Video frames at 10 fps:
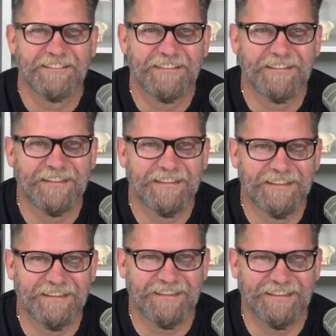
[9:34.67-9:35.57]

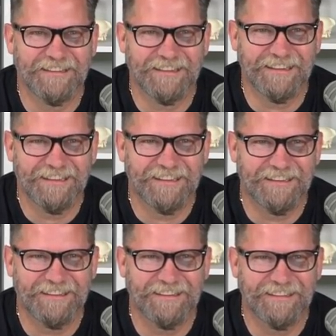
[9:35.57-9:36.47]

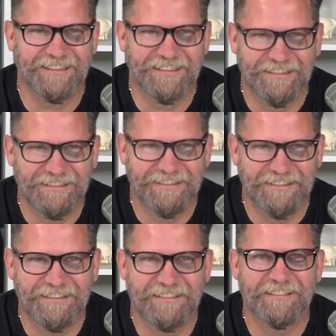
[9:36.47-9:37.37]

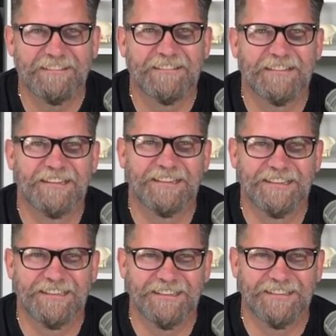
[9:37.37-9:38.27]

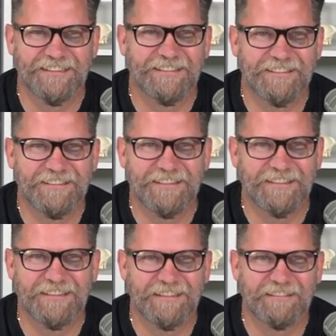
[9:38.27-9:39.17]

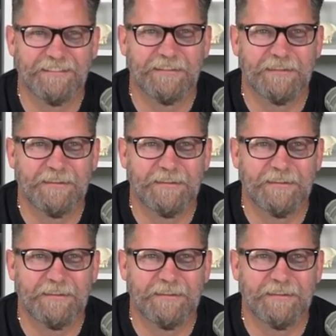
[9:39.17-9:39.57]
(silent)